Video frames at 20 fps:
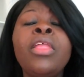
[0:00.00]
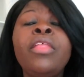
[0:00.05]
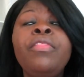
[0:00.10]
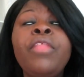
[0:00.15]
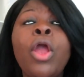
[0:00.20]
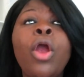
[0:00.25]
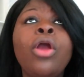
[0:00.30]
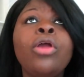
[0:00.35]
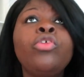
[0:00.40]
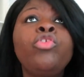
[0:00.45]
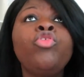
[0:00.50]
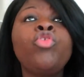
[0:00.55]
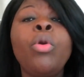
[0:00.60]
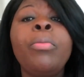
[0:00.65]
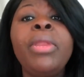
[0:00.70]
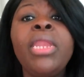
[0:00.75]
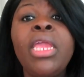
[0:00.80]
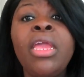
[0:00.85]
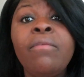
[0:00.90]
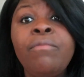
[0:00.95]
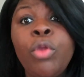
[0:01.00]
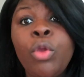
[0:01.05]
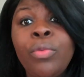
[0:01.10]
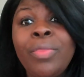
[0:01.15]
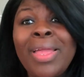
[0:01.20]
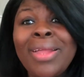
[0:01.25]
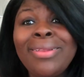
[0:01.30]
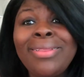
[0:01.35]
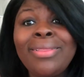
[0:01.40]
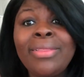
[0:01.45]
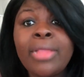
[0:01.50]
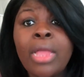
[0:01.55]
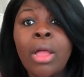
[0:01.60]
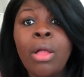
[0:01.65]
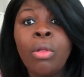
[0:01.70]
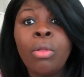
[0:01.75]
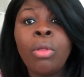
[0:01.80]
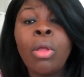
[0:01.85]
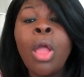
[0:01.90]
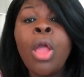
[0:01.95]
there are so many of you that
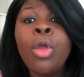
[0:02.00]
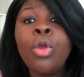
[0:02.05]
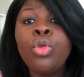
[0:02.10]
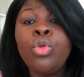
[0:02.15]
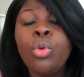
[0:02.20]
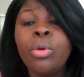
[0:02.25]
sell